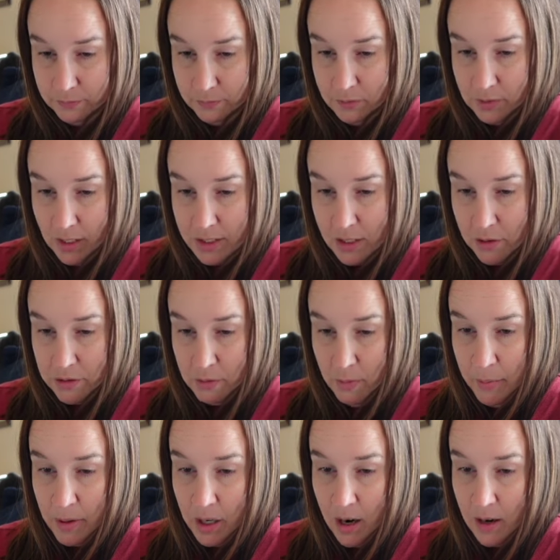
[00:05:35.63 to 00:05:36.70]
let's go through my
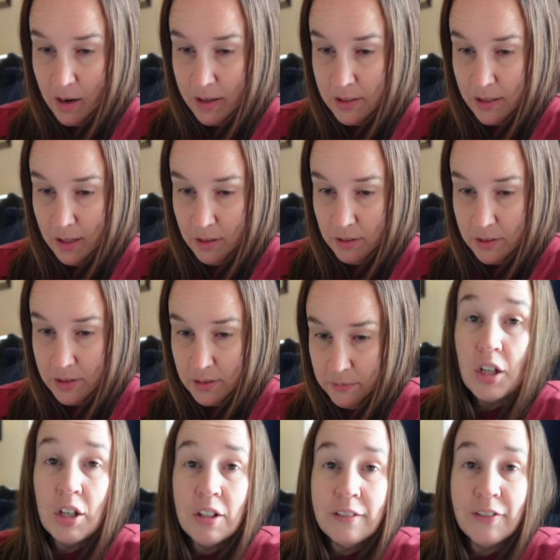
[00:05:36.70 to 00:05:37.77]
Mercari sales.
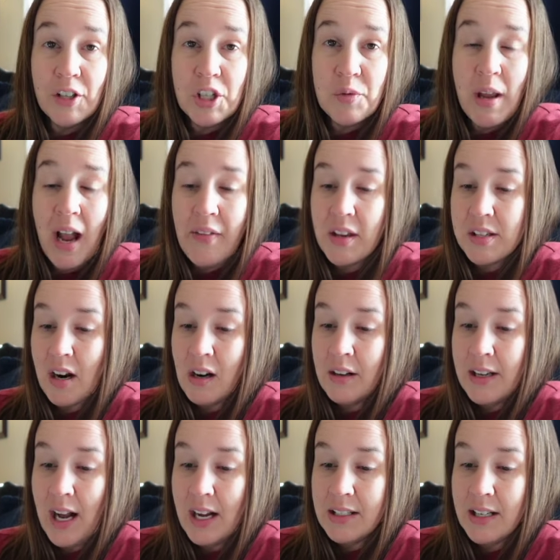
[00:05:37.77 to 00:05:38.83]
First, we had this
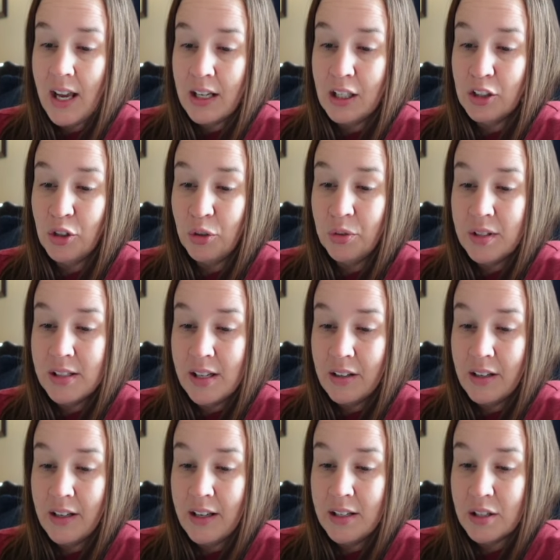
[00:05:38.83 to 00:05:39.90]
Ariat Tech Cold
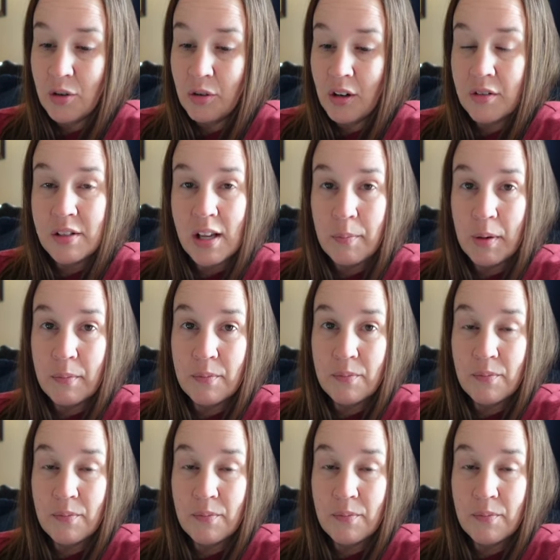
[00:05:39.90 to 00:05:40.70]
Series quarter zip